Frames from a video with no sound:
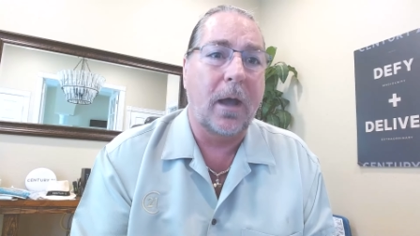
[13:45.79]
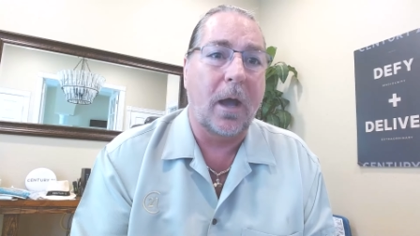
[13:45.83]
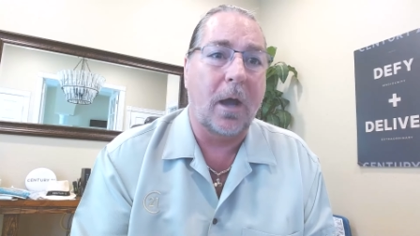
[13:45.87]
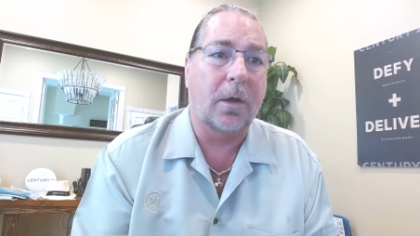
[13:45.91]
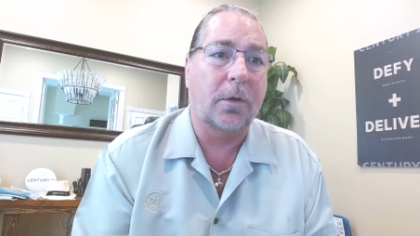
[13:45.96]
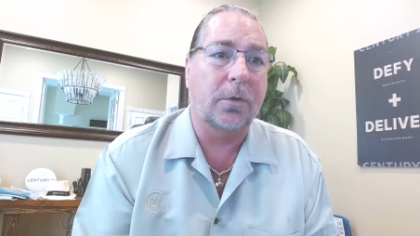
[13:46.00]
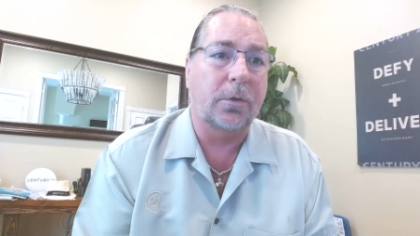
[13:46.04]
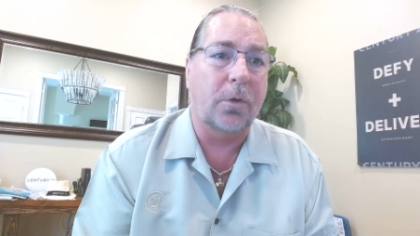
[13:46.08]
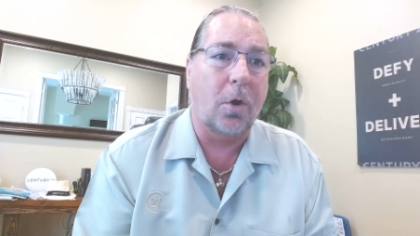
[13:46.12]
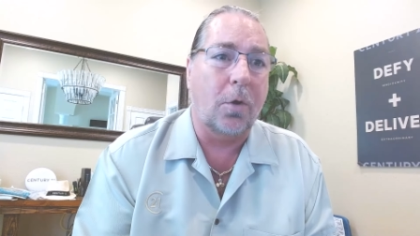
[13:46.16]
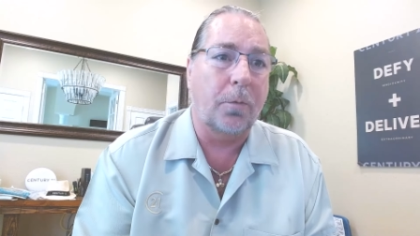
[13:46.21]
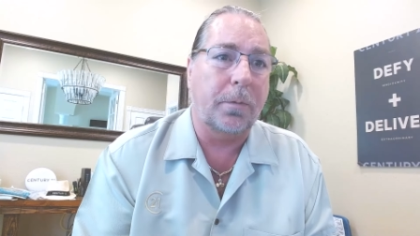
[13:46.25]
a
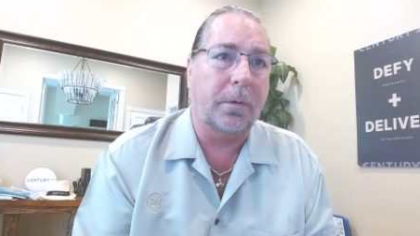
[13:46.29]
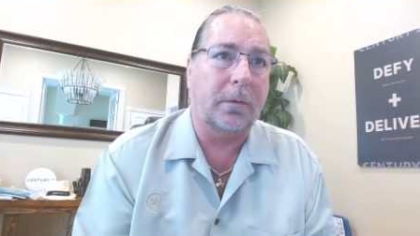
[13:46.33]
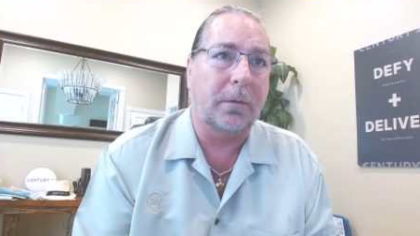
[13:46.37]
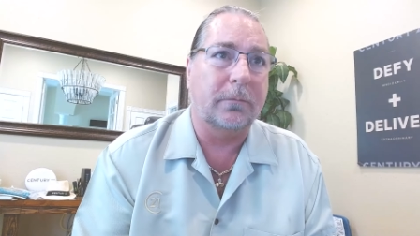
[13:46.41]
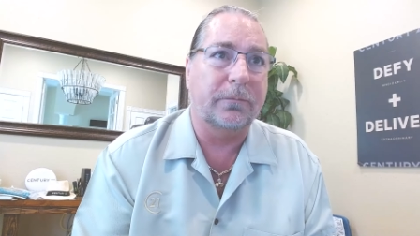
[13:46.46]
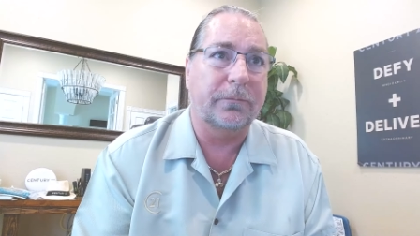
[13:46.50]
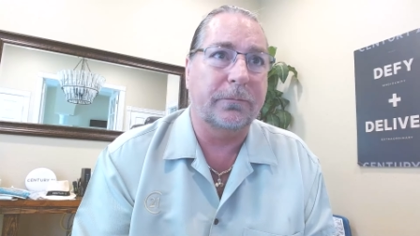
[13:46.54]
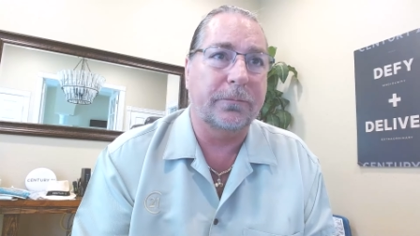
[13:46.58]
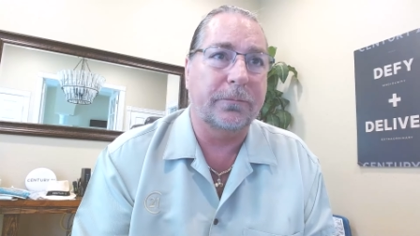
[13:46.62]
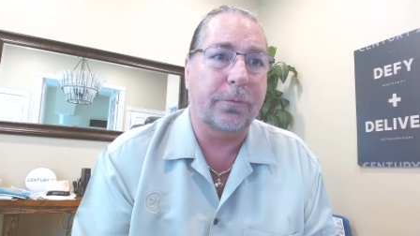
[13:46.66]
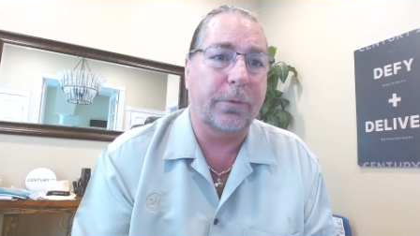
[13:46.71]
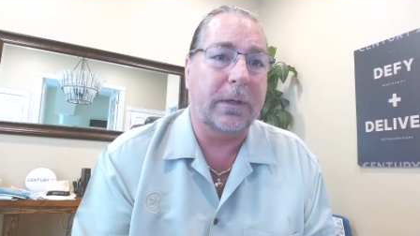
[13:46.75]

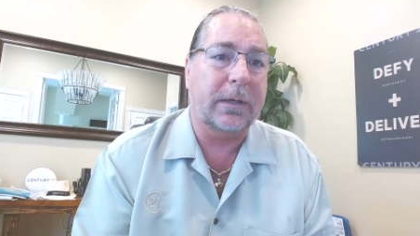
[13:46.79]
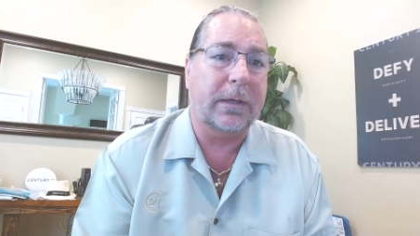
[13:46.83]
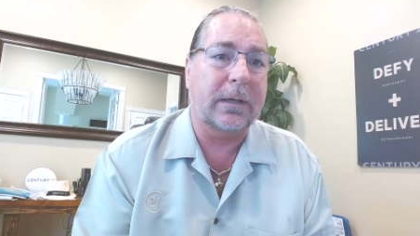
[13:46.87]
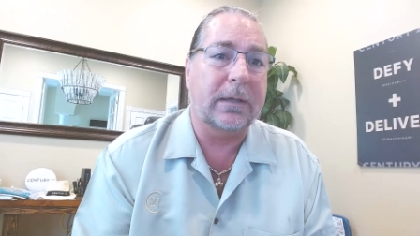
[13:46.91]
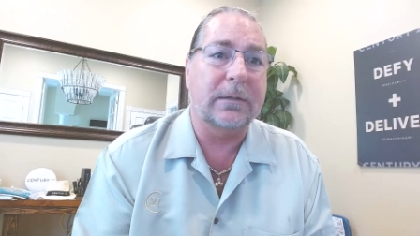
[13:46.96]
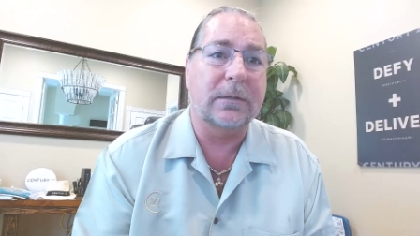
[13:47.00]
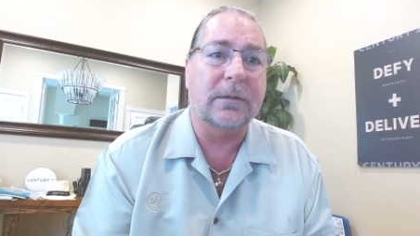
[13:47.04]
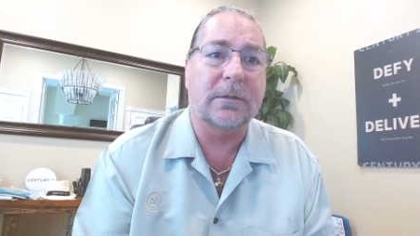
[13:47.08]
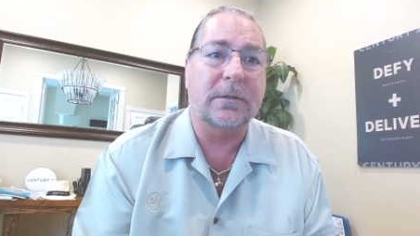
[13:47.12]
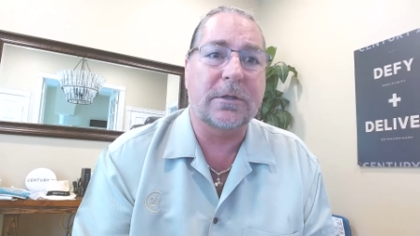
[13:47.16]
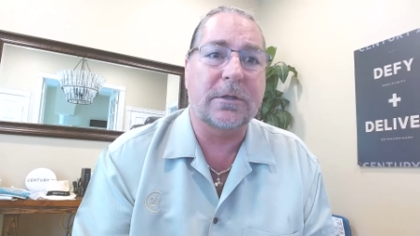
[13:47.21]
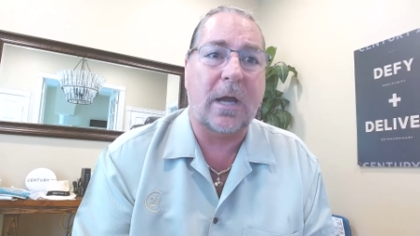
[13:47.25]
global
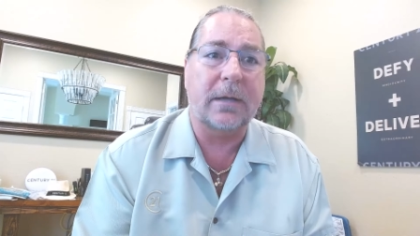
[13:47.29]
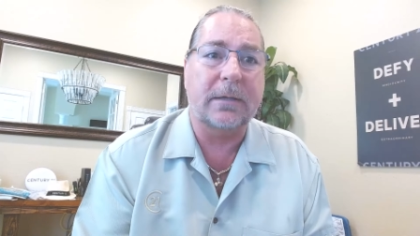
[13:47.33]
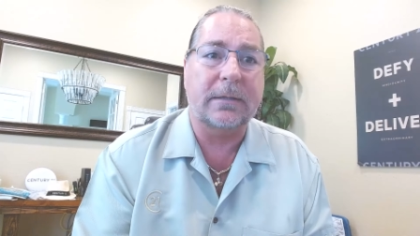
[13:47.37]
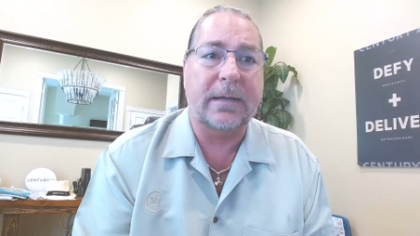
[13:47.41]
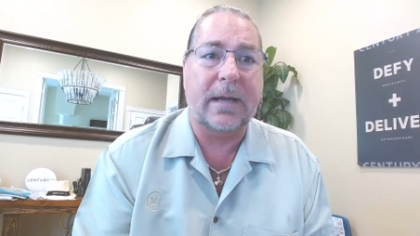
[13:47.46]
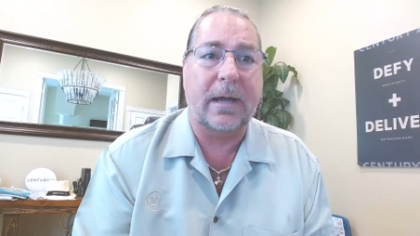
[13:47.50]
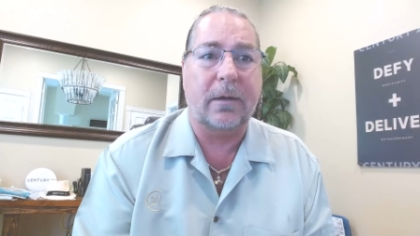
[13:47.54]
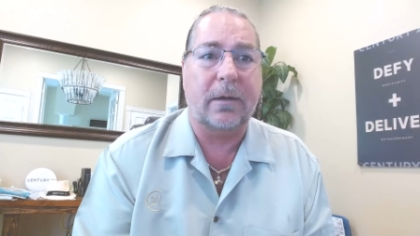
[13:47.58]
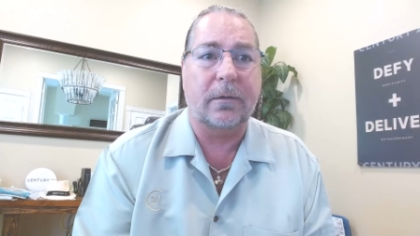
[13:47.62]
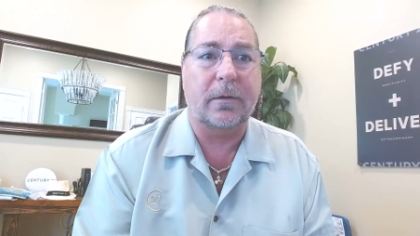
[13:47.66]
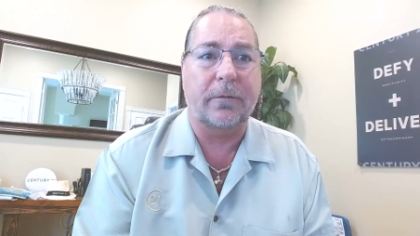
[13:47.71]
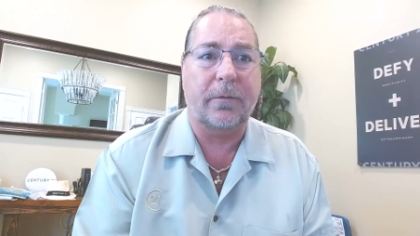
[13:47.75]
freaking
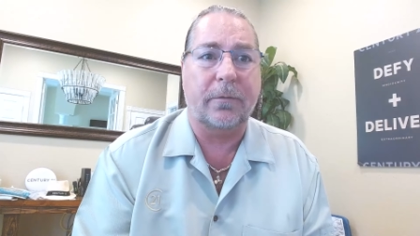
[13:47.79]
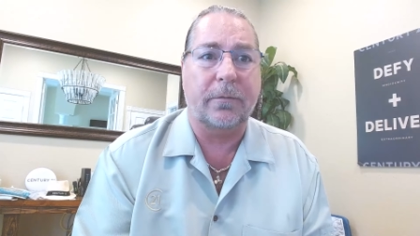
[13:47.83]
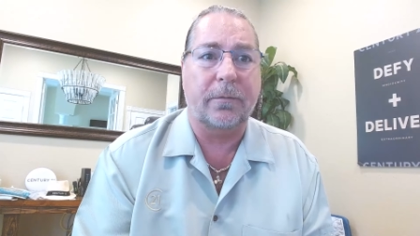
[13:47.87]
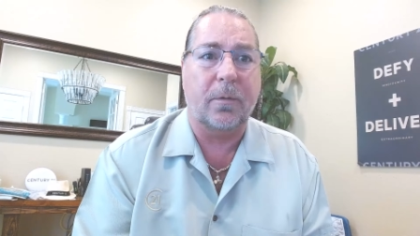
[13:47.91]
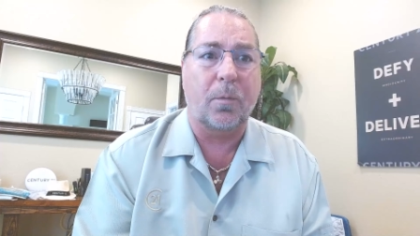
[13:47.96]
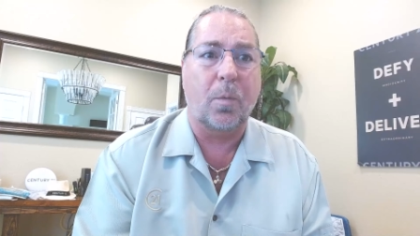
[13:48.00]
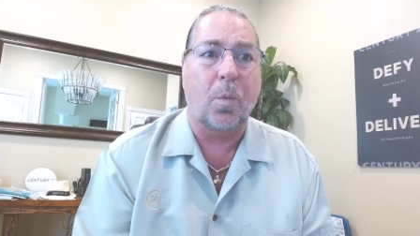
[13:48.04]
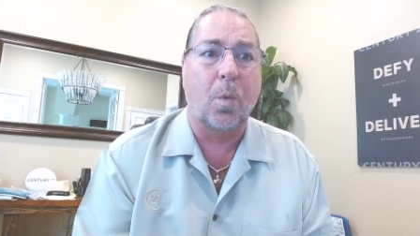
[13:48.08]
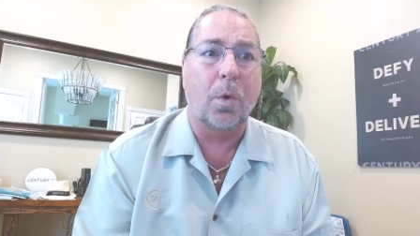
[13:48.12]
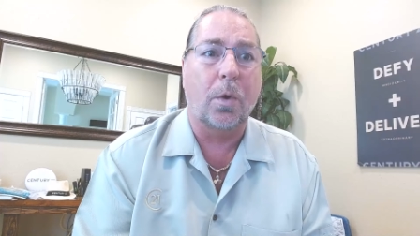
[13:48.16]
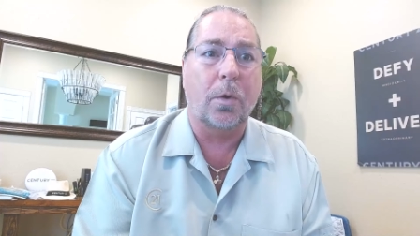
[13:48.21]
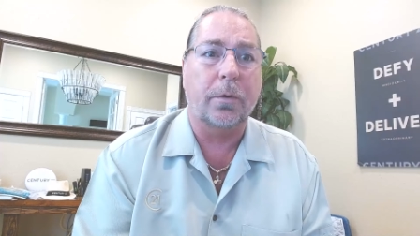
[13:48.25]
shutdown of a,
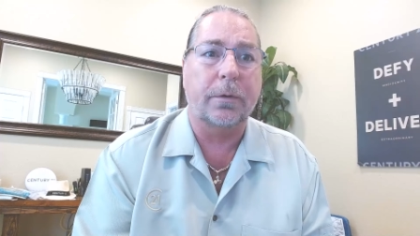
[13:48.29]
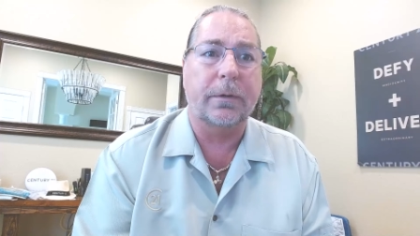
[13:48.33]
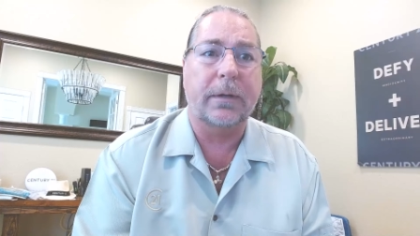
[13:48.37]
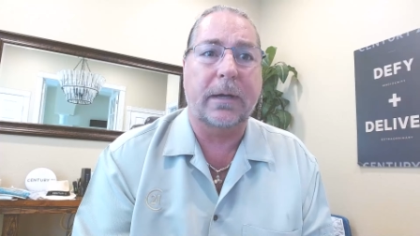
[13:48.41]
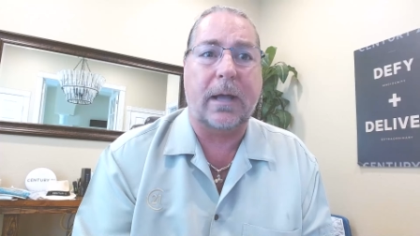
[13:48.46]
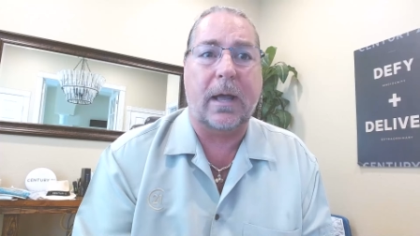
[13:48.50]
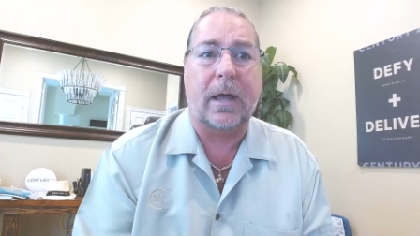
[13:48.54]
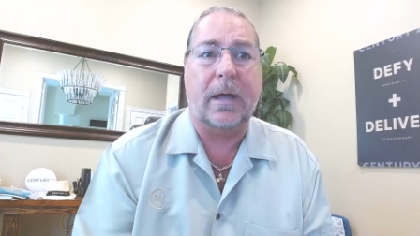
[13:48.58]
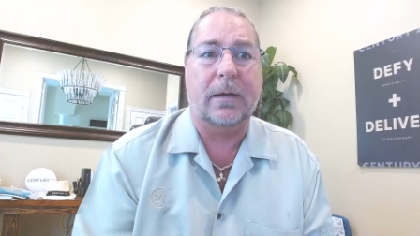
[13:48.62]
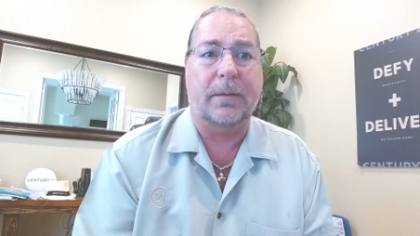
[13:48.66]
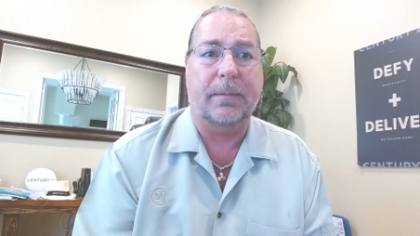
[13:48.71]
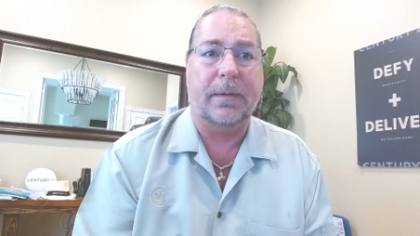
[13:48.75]
the world
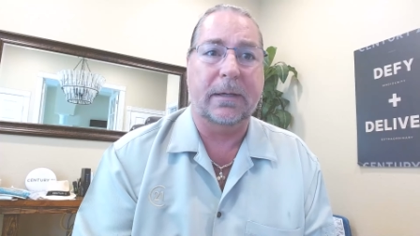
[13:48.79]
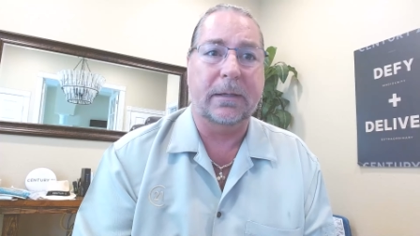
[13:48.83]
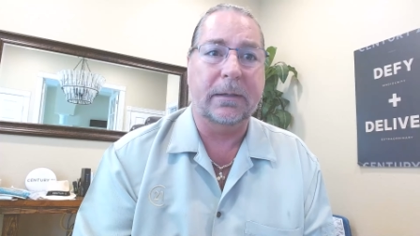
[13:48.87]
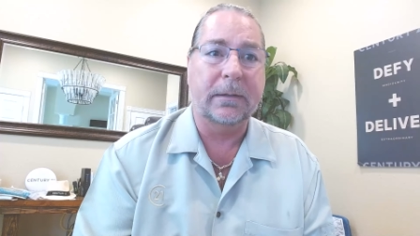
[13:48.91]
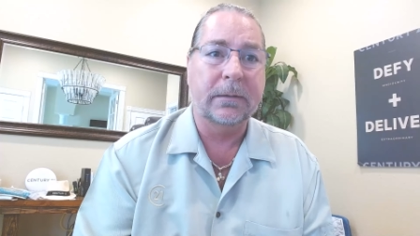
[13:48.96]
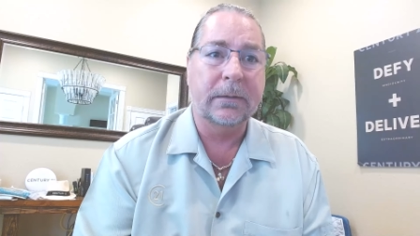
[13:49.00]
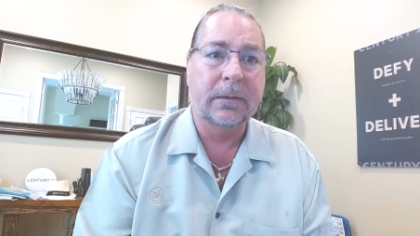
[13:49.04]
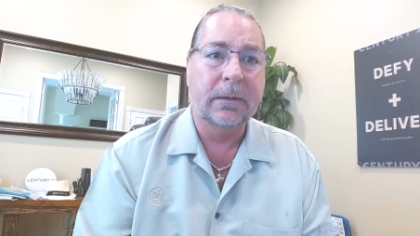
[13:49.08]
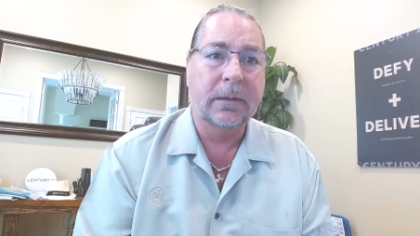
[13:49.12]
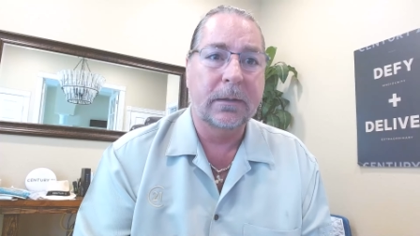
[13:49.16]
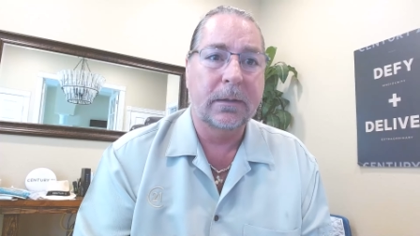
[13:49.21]
economy